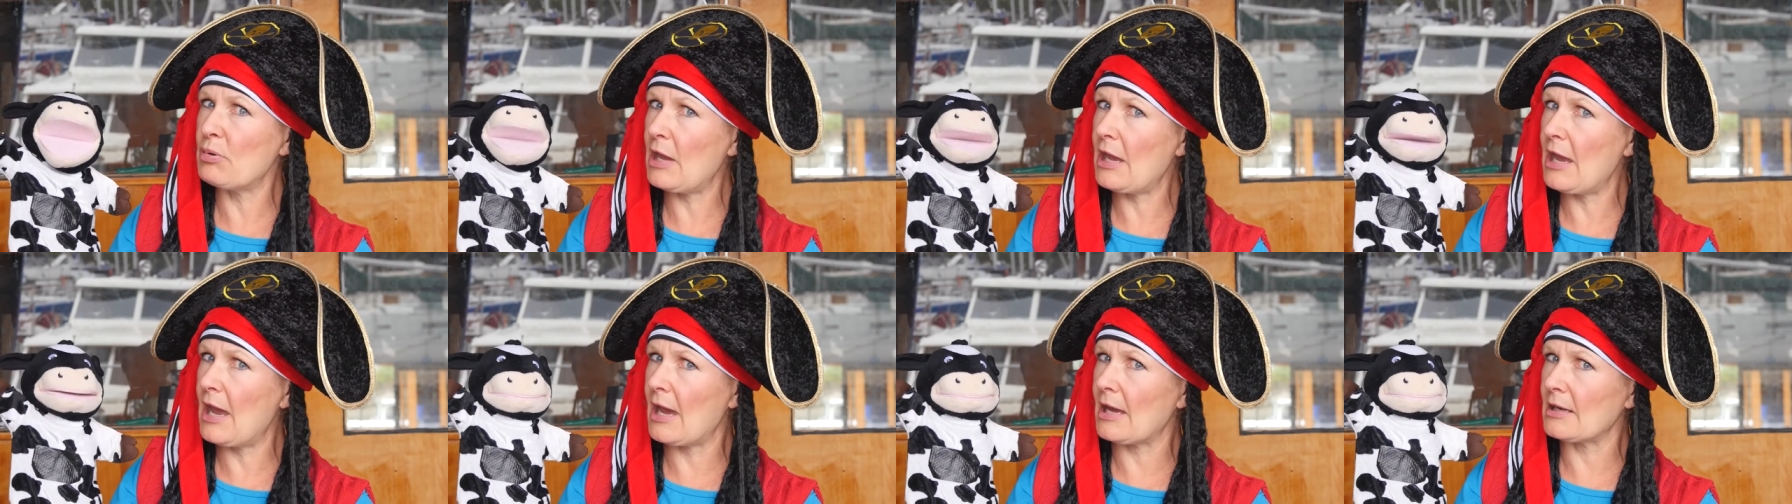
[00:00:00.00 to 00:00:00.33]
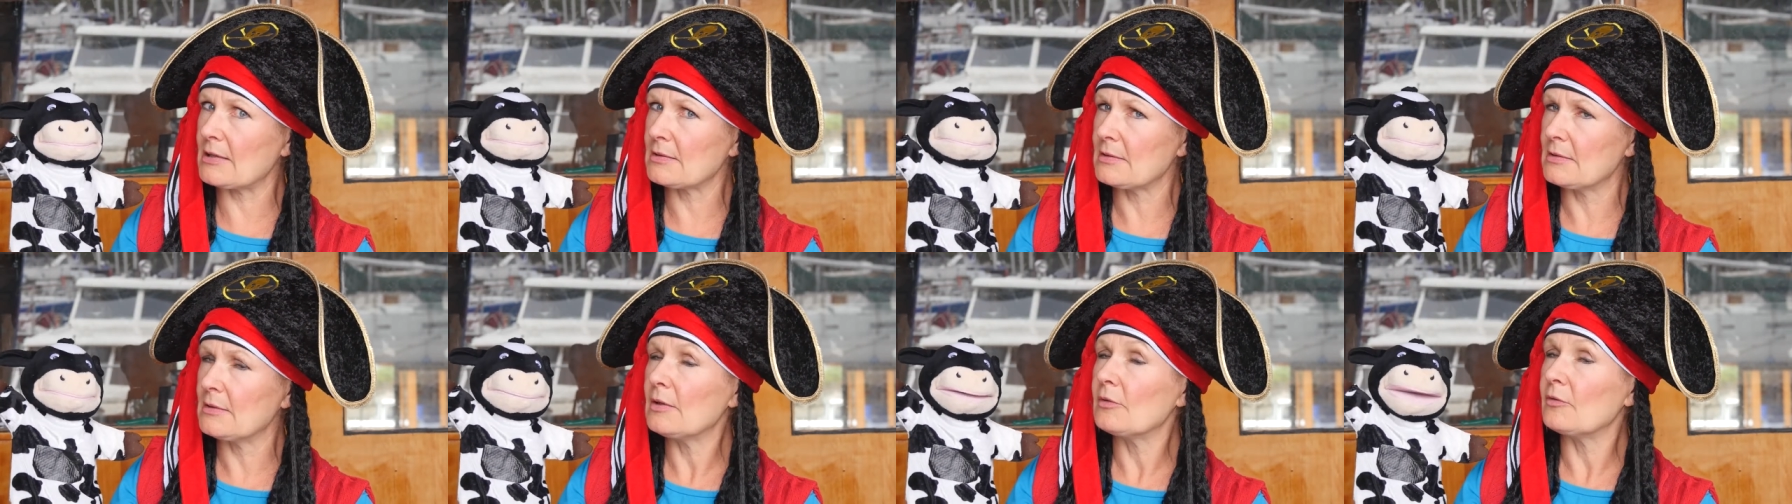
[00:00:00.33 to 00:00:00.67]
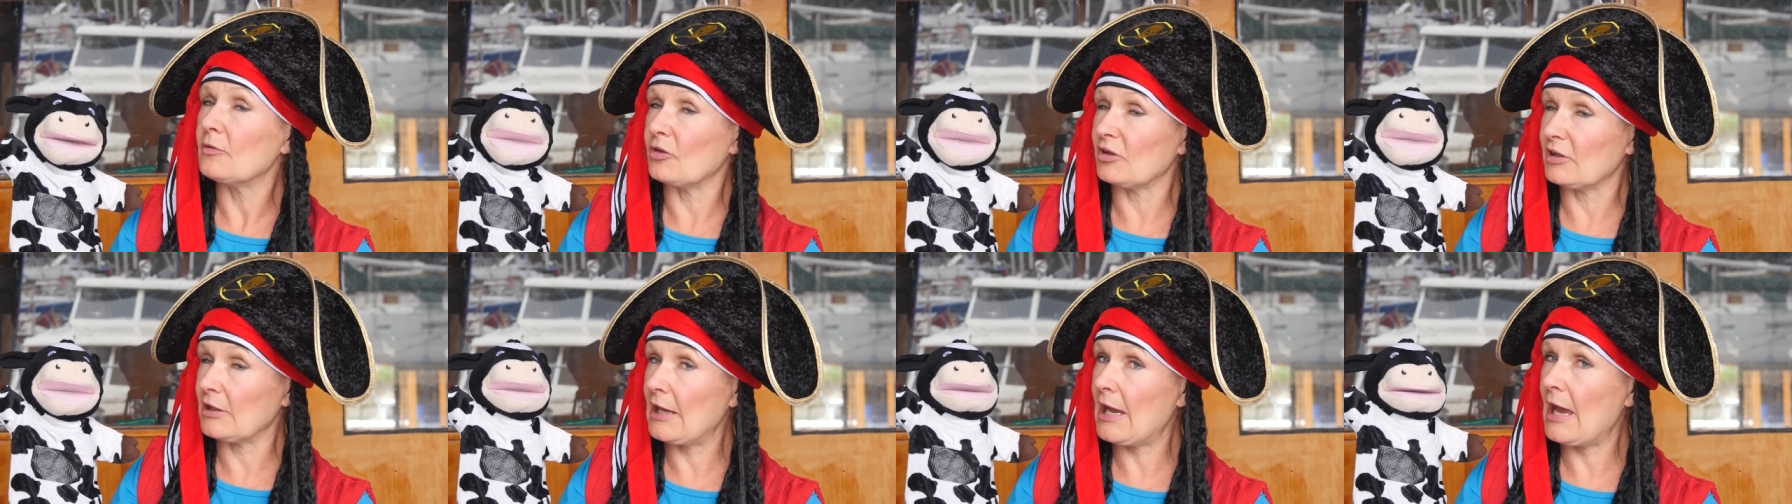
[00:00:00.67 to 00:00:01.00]
pet
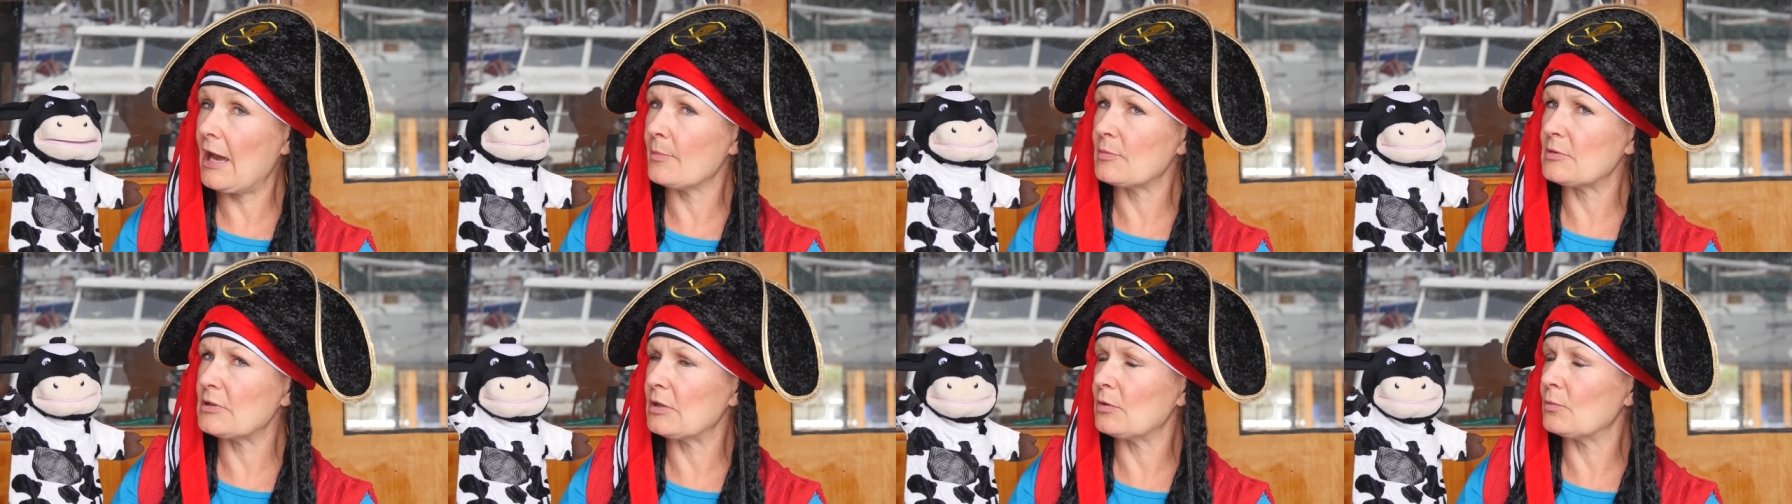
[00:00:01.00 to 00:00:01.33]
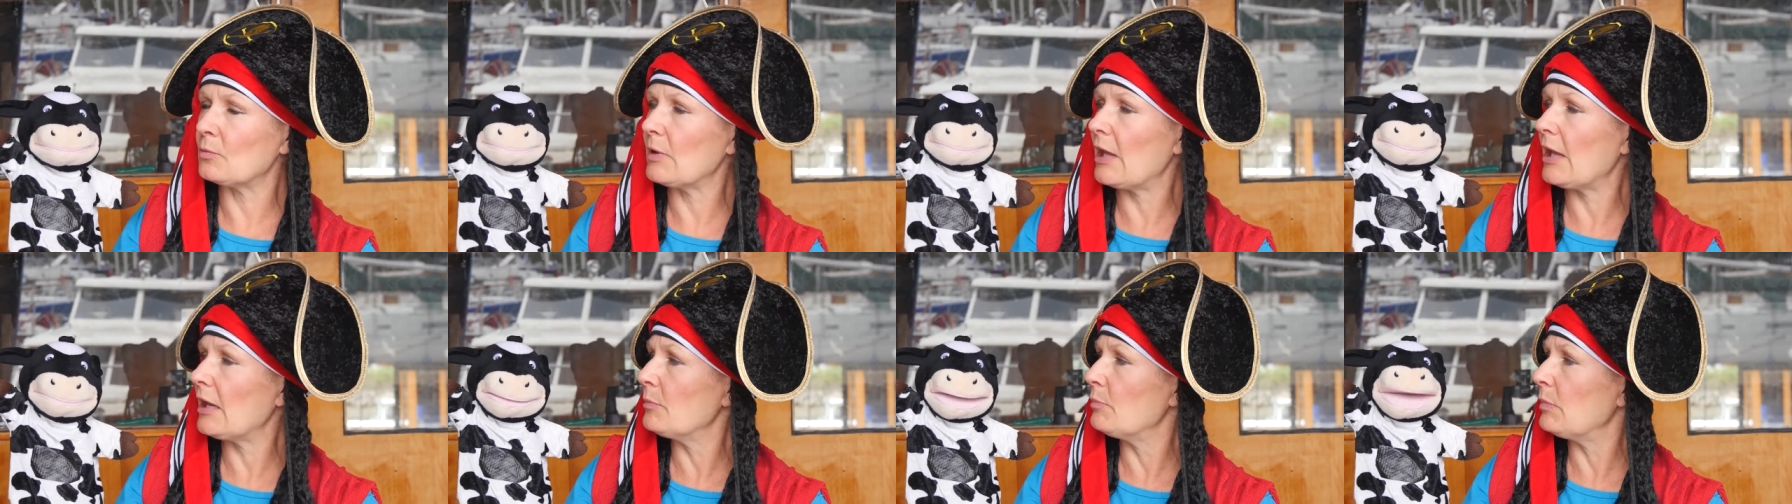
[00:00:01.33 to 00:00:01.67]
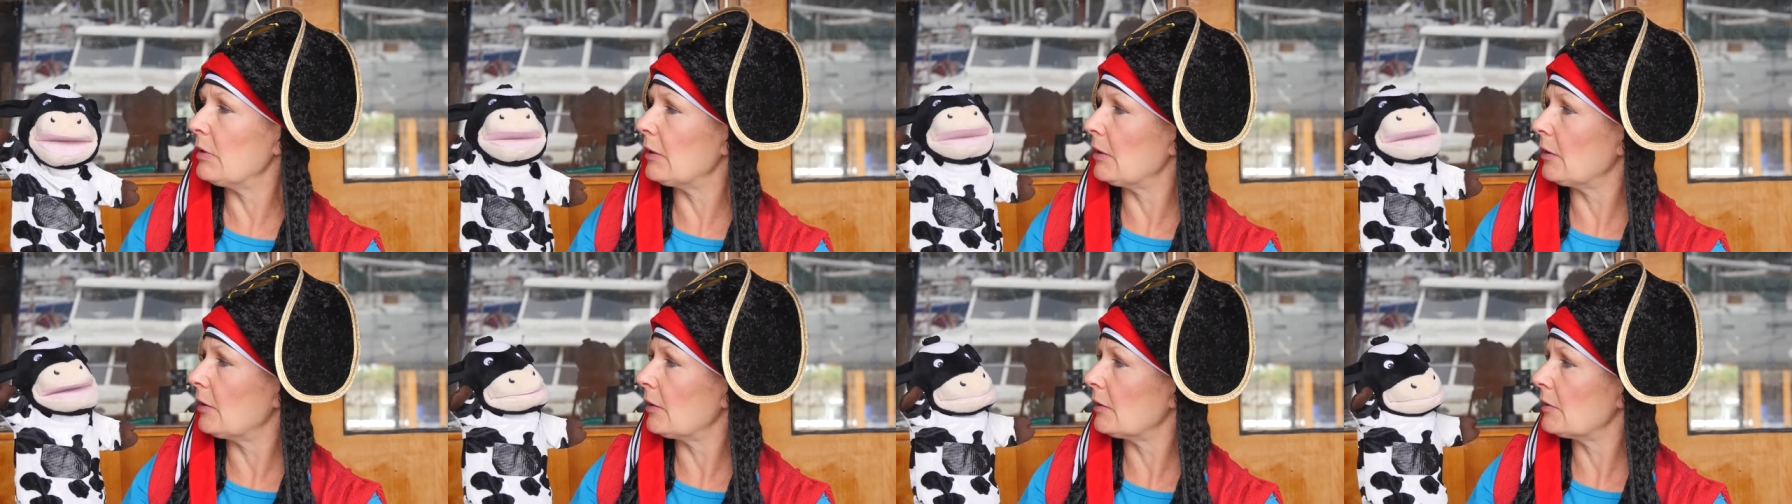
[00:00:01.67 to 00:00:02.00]
for Captain
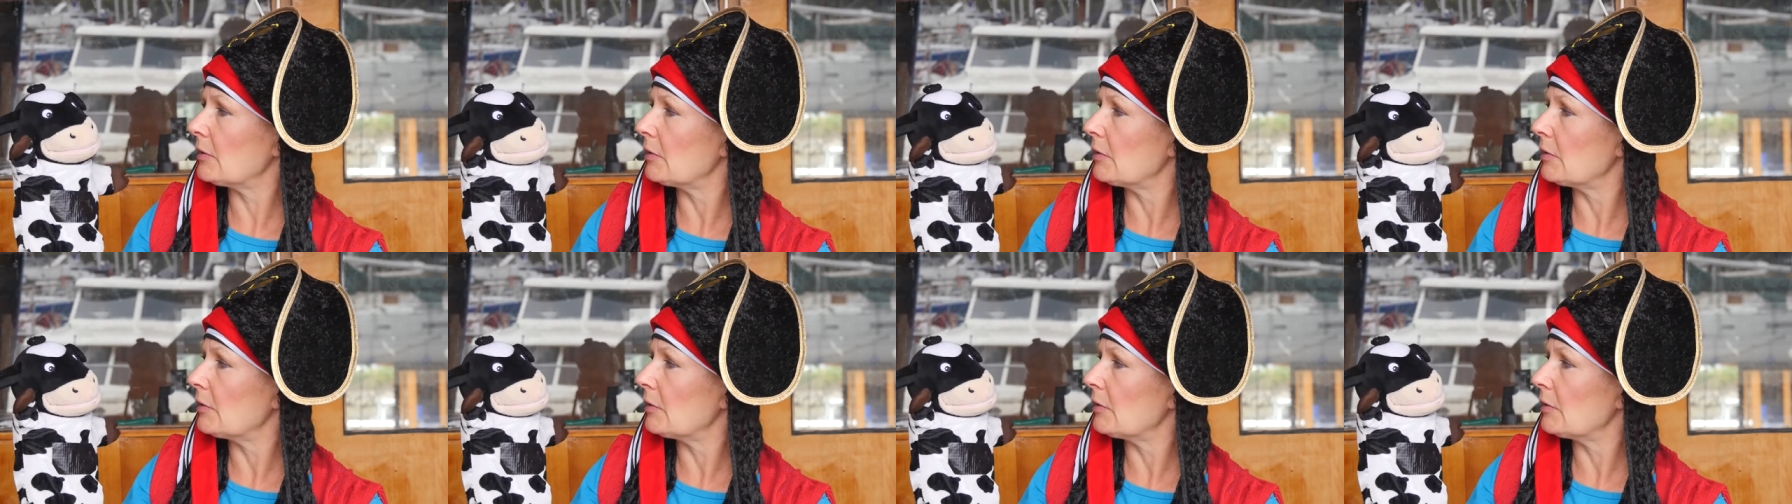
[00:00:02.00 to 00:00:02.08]
Redbeard.